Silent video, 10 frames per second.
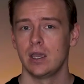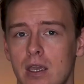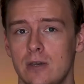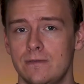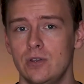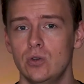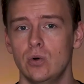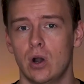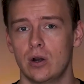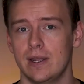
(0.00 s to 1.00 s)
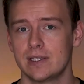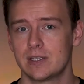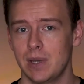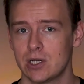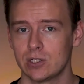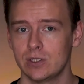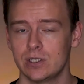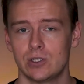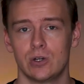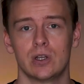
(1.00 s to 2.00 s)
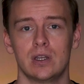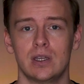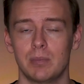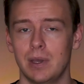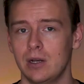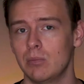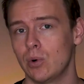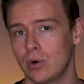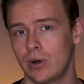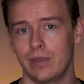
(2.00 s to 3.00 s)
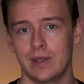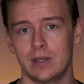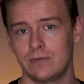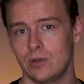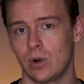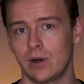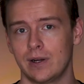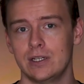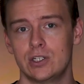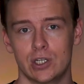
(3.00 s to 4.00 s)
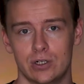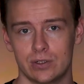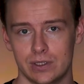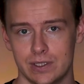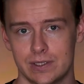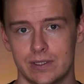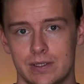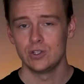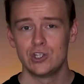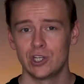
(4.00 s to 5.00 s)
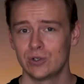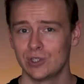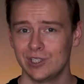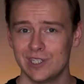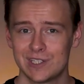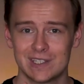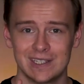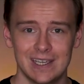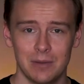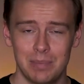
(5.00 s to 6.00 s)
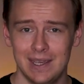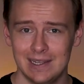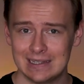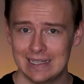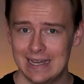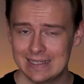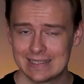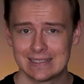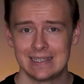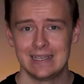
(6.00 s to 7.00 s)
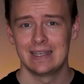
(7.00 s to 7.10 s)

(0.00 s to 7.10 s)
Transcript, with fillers: If you are a specialist, you're going to get paid more than if you are a generalist. Generalists get paid less.